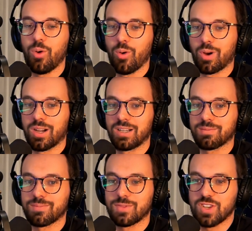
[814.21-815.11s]
or
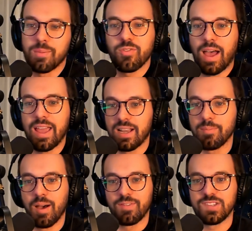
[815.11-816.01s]
Shopify, and
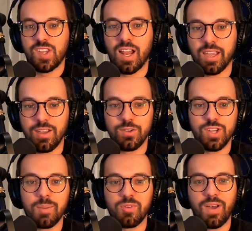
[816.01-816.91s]
I'm obviously not going to do
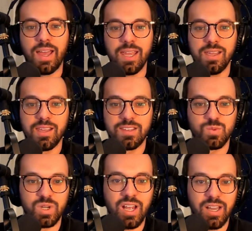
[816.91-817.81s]
Shopify
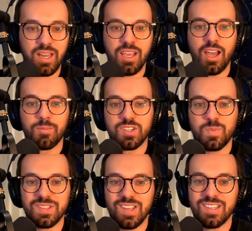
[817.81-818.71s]
because we're not an e-commerce
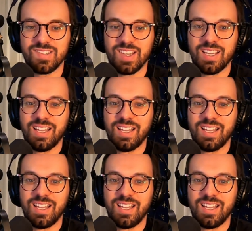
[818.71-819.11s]
business.